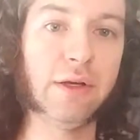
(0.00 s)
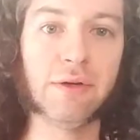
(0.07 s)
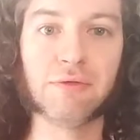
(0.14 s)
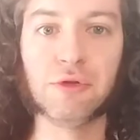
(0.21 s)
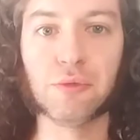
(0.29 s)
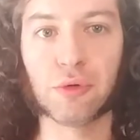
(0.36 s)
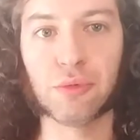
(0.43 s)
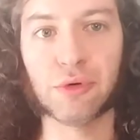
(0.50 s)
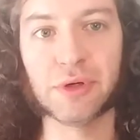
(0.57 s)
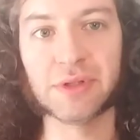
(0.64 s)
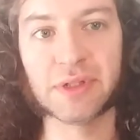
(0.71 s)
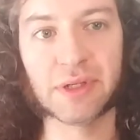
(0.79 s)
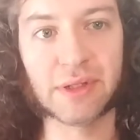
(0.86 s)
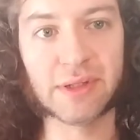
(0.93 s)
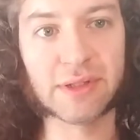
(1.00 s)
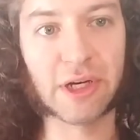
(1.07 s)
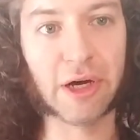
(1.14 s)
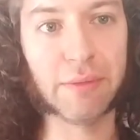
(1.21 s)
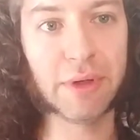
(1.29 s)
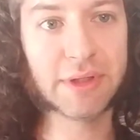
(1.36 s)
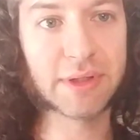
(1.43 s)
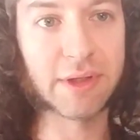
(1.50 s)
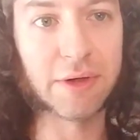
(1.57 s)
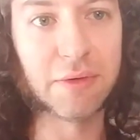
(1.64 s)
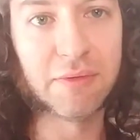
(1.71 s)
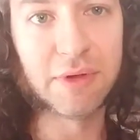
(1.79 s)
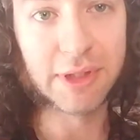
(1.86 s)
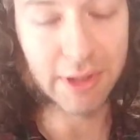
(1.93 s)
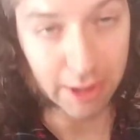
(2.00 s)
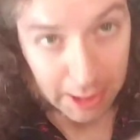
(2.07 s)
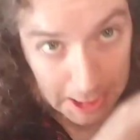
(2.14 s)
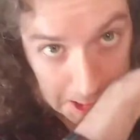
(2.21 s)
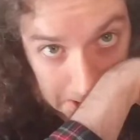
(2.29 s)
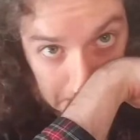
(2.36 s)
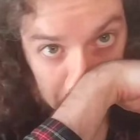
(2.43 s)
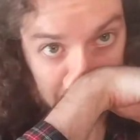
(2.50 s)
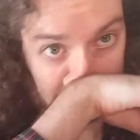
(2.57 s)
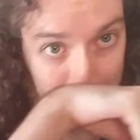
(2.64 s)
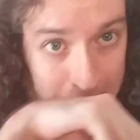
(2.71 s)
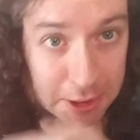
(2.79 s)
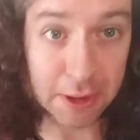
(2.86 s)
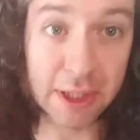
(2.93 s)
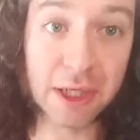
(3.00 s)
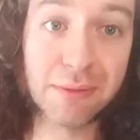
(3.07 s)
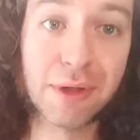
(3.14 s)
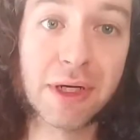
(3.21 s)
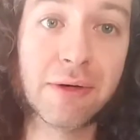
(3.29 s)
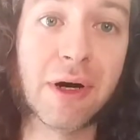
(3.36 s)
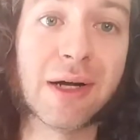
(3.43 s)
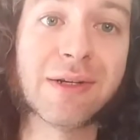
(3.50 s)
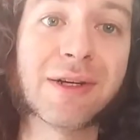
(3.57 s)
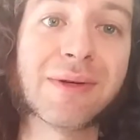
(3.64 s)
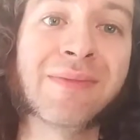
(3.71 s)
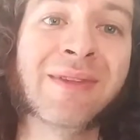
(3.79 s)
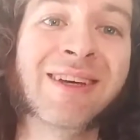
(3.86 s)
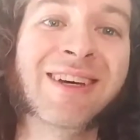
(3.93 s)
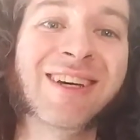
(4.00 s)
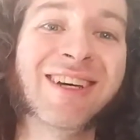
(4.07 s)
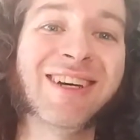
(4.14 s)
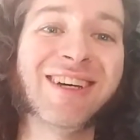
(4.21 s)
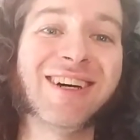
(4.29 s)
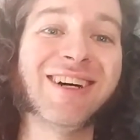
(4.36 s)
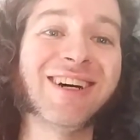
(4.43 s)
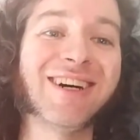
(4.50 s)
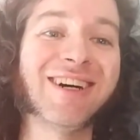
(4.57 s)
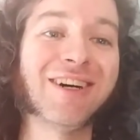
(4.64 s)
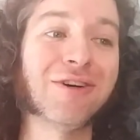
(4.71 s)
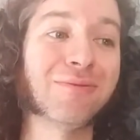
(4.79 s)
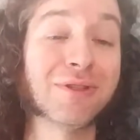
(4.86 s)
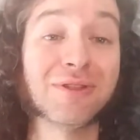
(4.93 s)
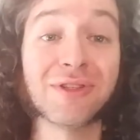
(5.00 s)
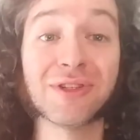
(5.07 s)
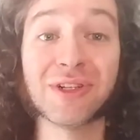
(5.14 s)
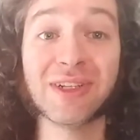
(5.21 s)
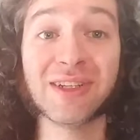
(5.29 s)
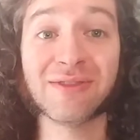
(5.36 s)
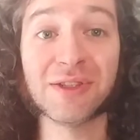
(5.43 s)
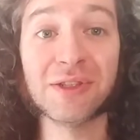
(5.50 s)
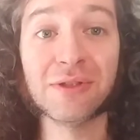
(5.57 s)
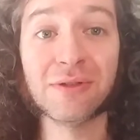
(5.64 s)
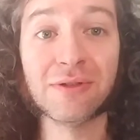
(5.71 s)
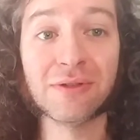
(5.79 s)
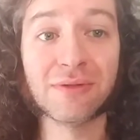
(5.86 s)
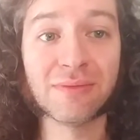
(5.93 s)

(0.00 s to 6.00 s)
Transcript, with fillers: a few more points on these topics that hopefully are helpful to anybody watching. I uh, hope you enjoy if you